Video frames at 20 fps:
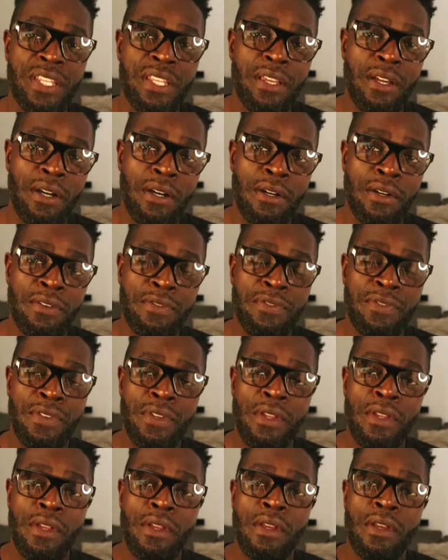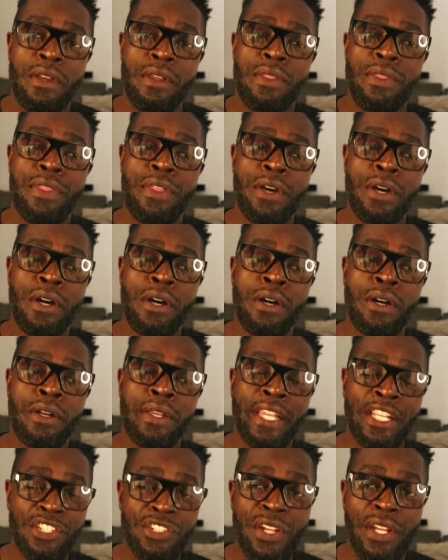of the
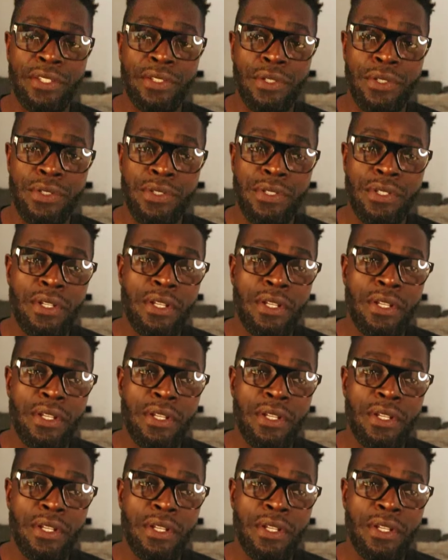injectors.